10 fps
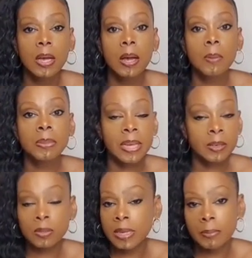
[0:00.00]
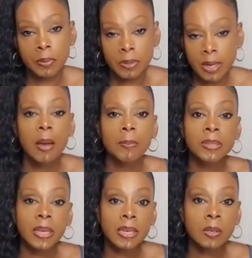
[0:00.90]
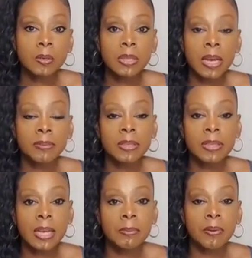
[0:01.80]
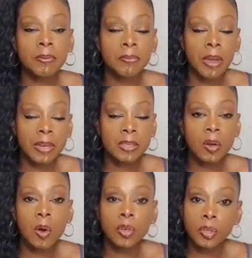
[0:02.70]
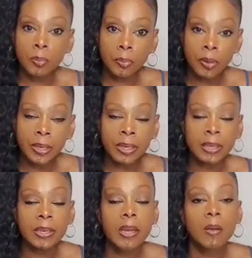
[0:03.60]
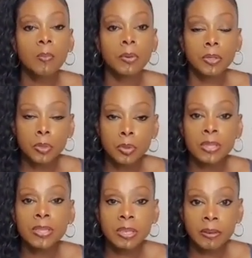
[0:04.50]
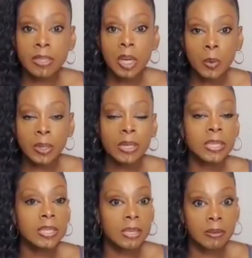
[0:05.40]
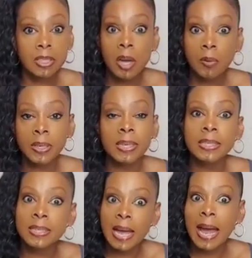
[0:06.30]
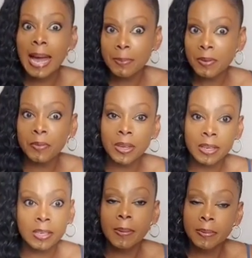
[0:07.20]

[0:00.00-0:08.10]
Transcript: Potatoes Not Prozac. Potatoes have the same effect on your brain, producing serotonin, and serotonin is that happy feeling.